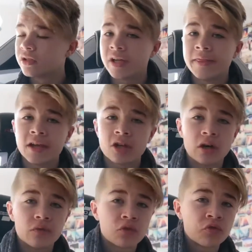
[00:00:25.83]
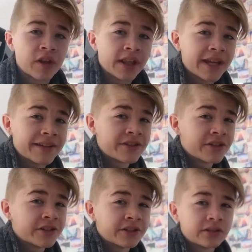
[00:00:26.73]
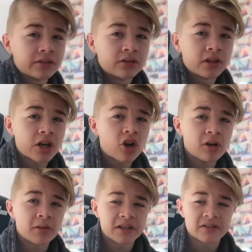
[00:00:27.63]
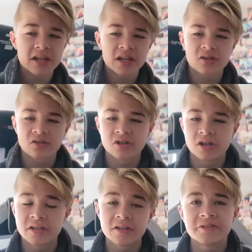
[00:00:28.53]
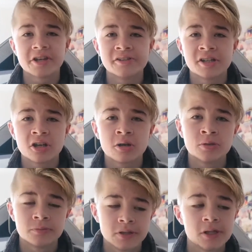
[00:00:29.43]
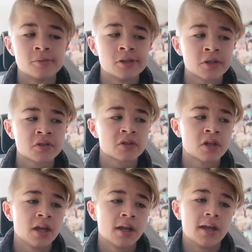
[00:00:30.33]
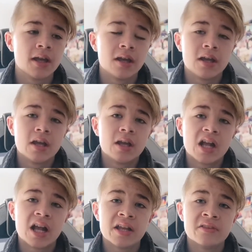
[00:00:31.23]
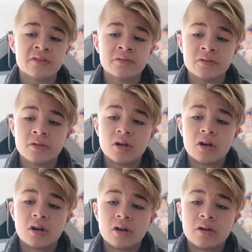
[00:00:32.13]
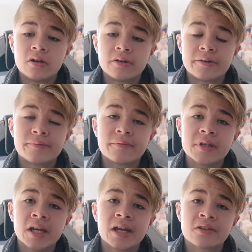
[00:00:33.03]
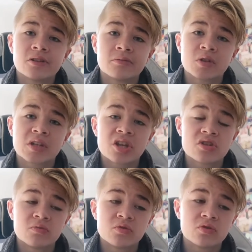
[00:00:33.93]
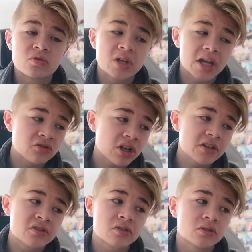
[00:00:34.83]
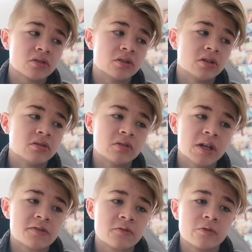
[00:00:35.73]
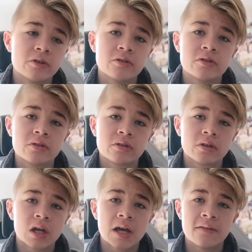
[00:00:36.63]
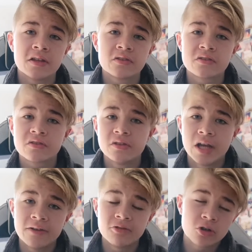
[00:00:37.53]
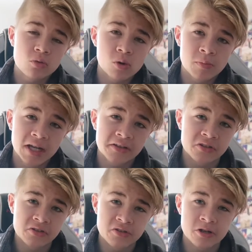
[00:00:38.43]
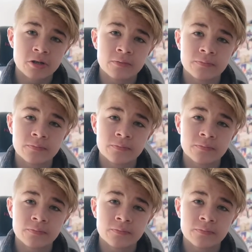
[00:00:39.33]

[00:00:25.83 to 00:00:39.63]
then go out for a run later. I got up late today because I didn't set an alarm on purpose. And yeah, so I'm going to get dressed, have some food, and then have a look what my lessons are.